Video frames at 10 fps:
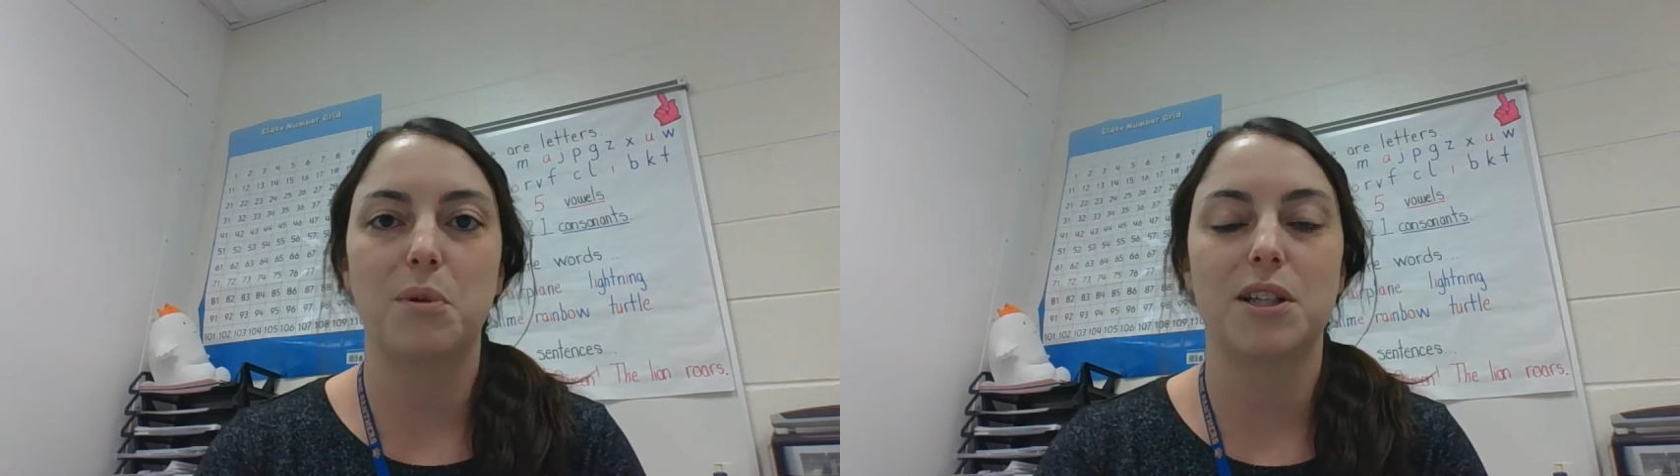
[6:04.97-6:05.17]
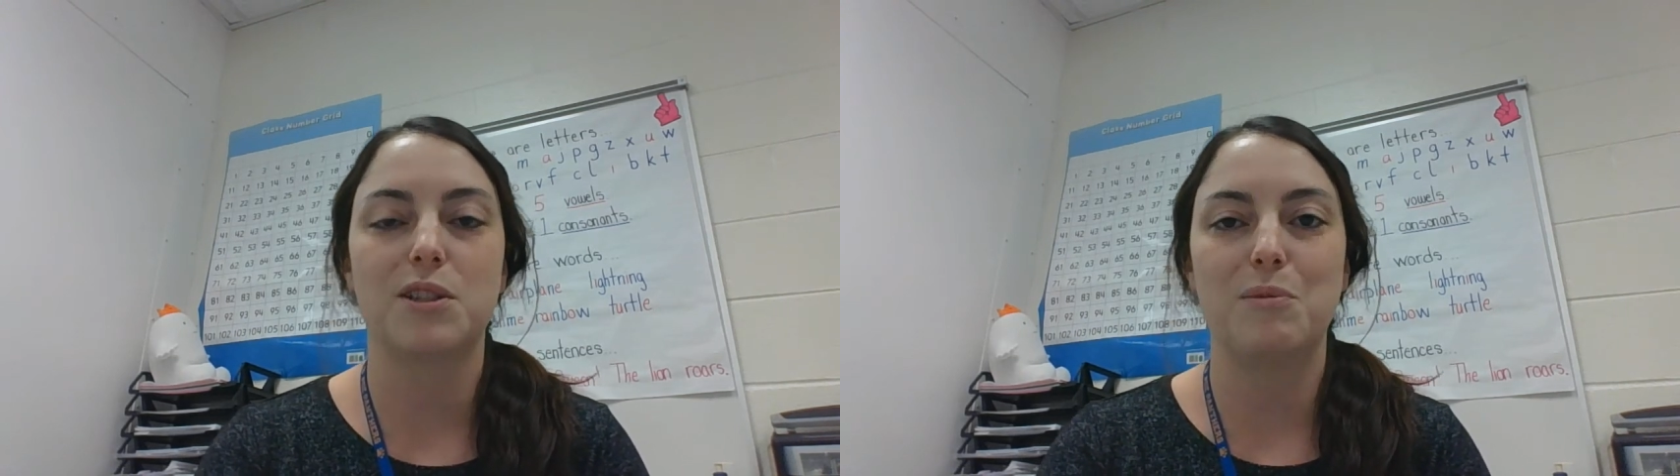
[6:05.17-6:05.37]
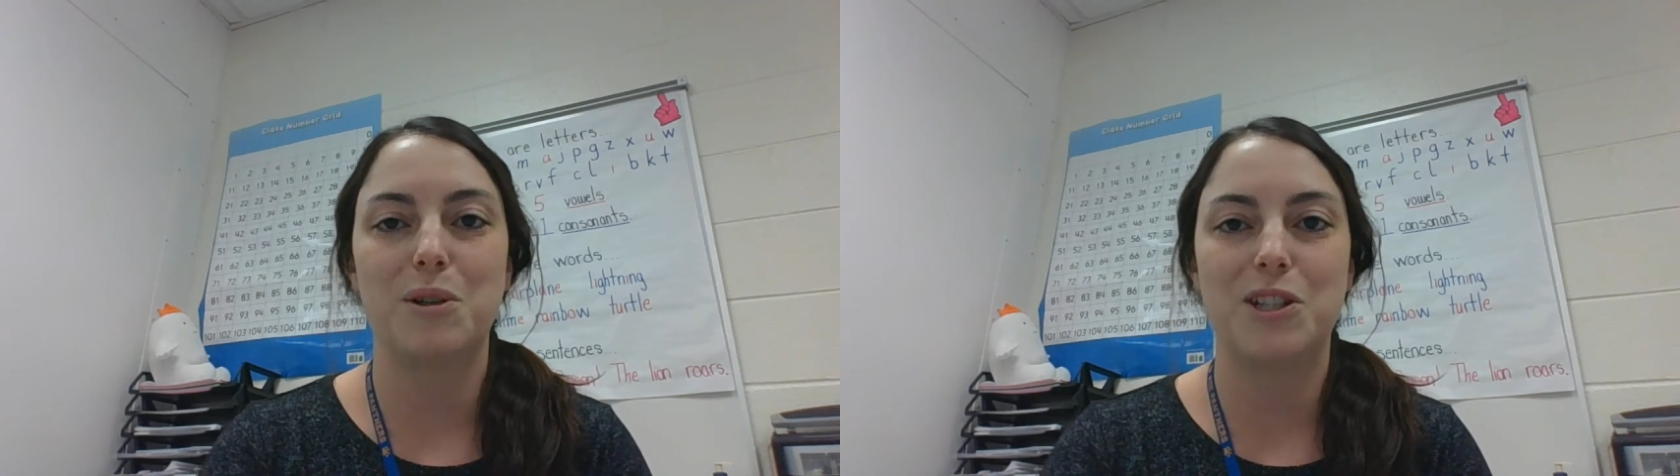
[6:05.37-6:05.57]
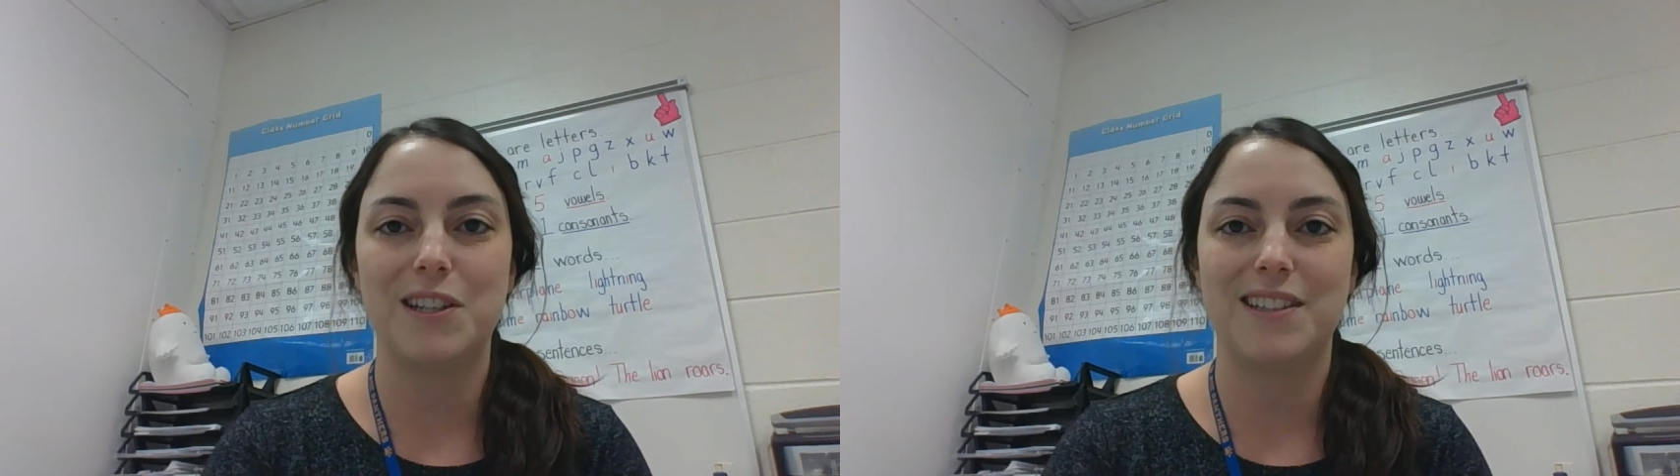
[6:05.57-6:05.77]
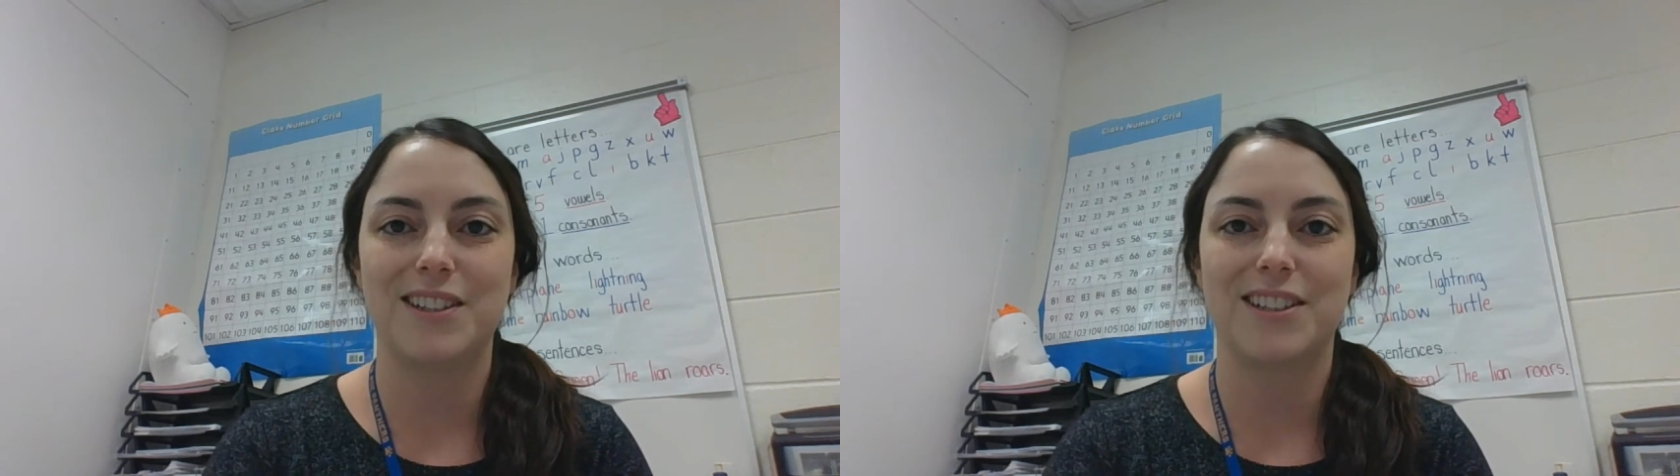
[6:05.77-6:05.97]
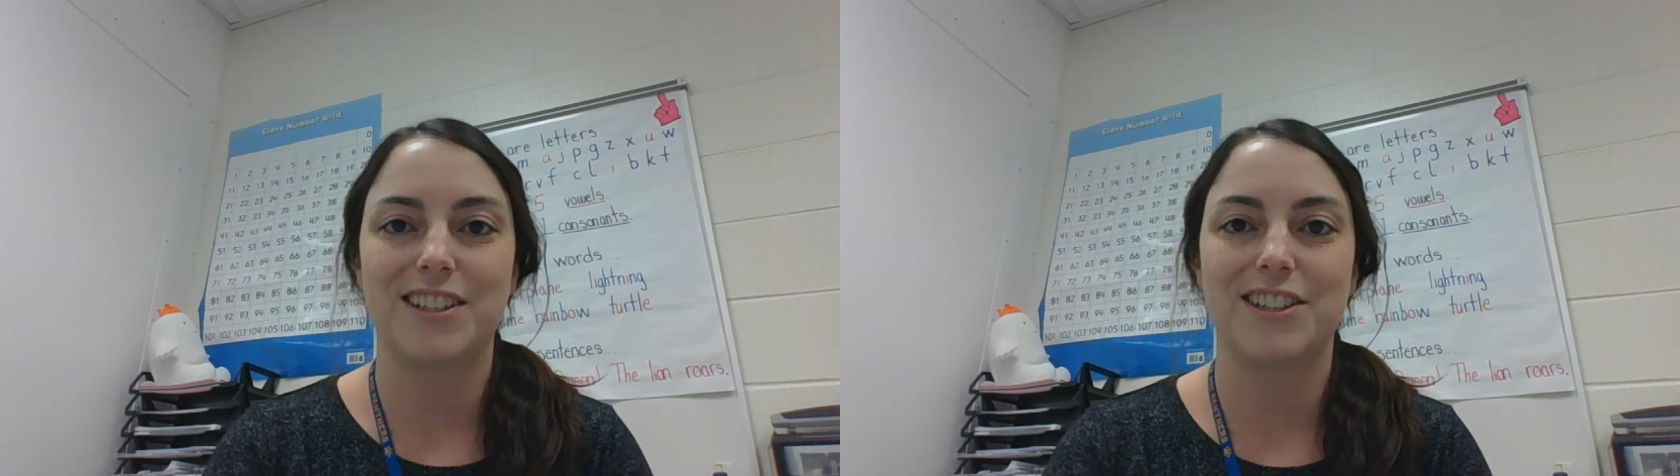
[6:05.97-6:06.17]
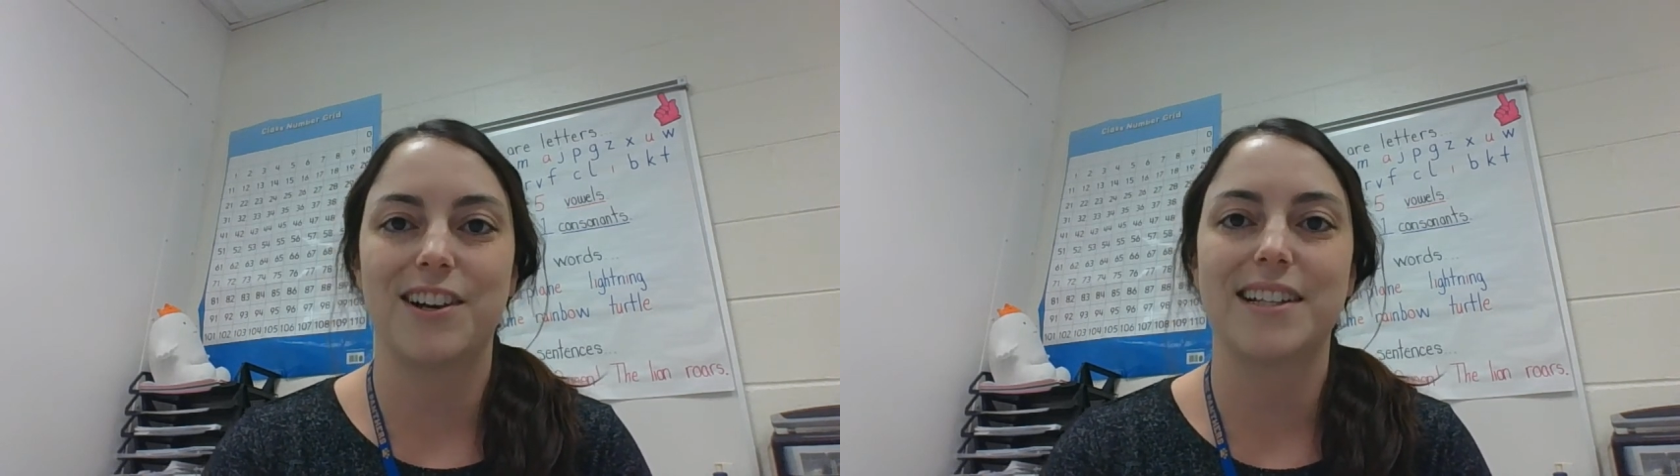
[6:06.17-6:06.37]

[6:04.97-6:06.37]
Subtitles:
but it's so much easier to share